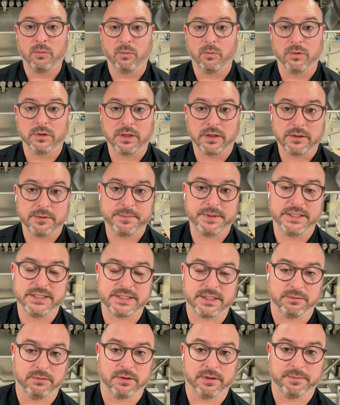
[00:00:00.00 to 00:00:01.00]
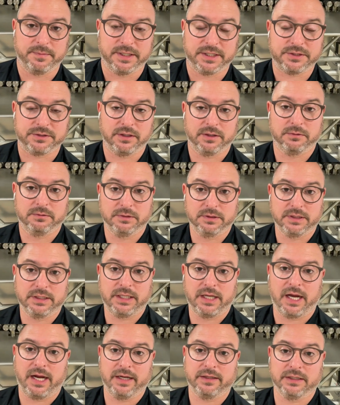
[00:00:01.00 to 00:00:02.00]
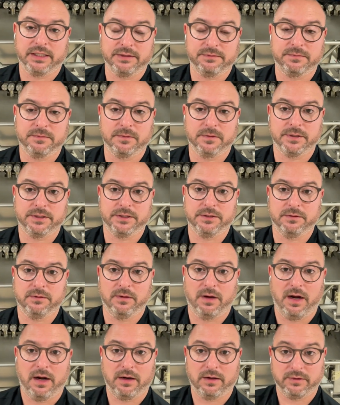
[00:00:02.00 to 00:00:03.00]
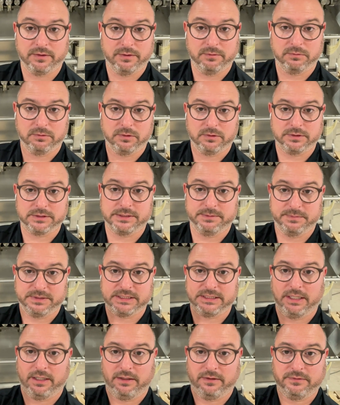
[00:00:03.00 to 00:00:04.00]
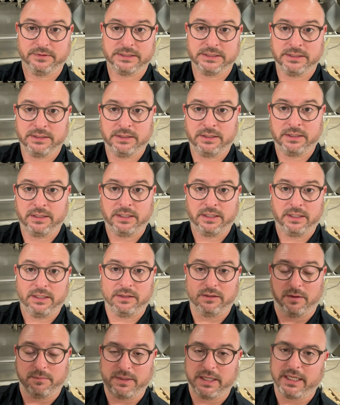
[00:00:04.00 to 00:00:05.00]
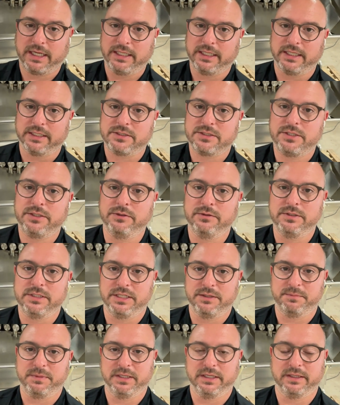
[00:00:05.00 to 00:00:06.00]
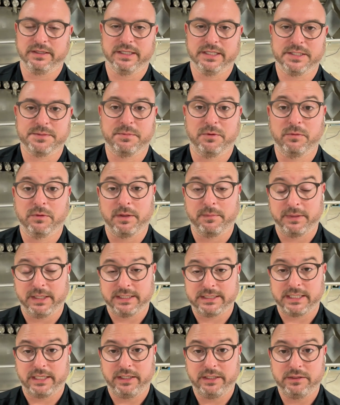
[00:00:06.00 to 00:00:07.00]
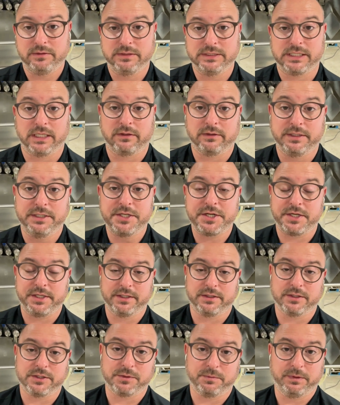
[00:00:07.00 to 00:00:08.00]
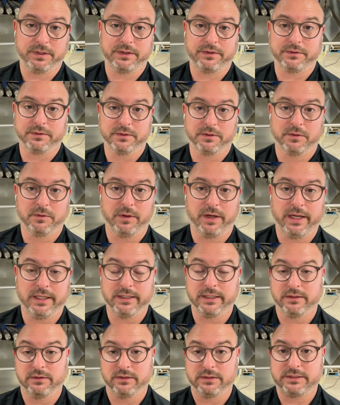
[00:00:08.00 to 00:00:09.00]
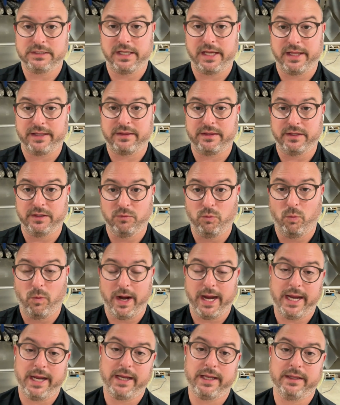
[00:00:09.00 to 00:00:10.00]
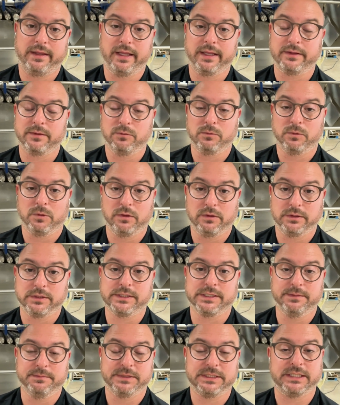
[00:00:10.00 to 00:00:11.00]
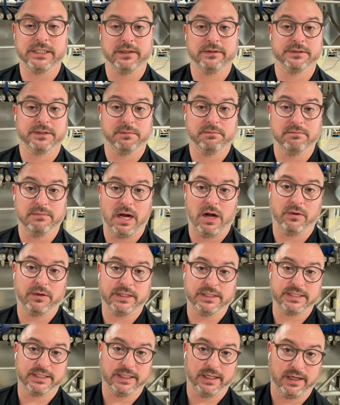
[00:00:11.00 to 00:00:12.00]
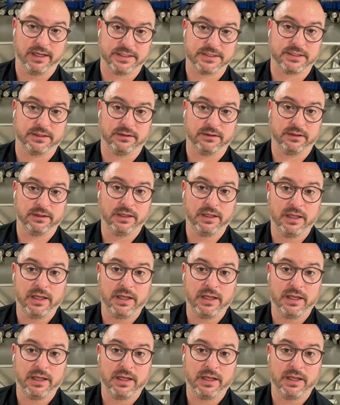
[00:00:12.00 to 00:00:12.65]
One other piece I want to make sure I really highlight for you are the rolls themselves. I'm not going to get too deep into this, but what I'm going to tell you is our engineers went through and they looked at the way that the rolls themselves are mounted to the Husker.